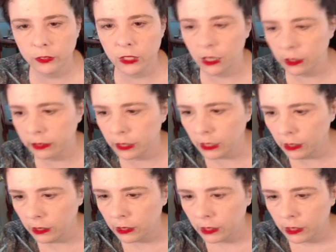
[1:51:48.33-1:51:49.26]
Velothi.
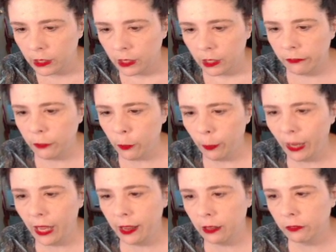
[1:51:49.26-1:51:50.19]
If you
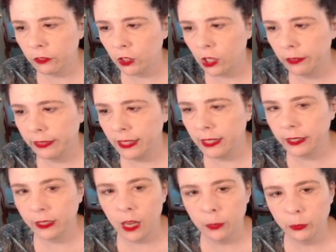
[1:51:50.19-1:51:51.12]
buy Ald Velothi, it
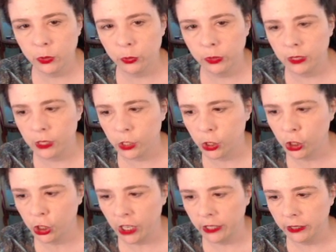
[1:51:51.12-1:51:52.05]
comes with this
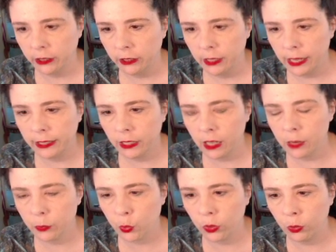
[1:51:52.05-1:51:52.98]
shed and it
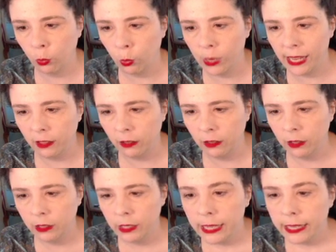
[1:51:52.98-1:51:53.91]
comes with a well.
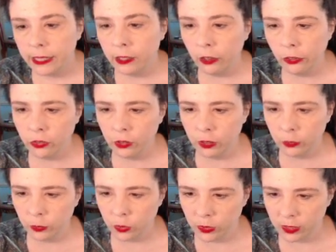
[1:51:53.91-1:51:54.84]
It also
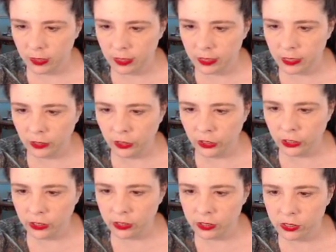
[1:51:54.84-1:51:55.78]
comes with
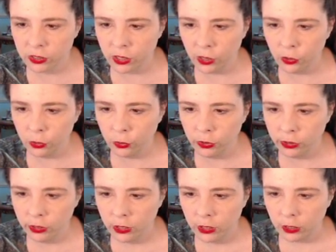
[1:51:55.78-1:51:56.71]
Siller stone,
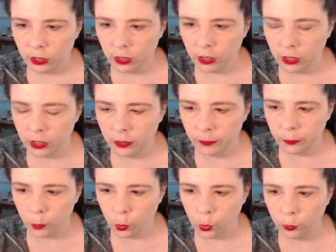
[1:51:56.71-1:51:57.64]

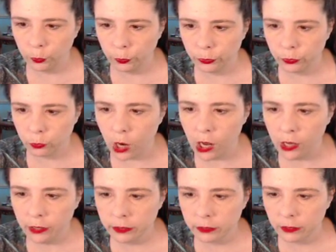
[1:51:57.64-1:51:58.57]
um,
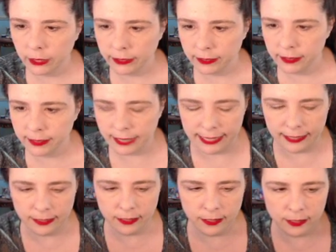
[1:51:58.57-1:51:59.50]
rock, like
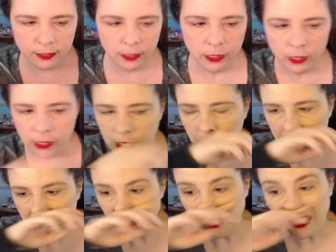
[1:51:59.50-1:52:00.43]
stands.
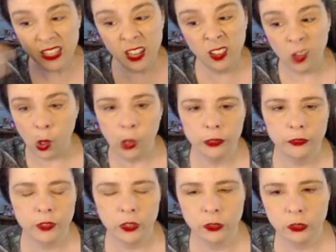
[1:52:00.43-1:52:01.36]
You can sell all
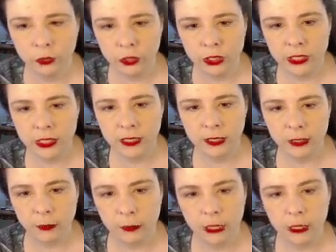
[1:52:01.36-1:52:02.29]
of those for
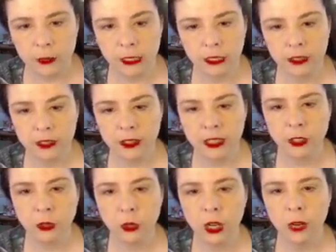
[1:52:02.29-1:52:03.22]
decent money because they
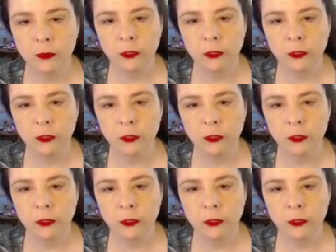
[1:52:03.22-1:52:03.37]
don't come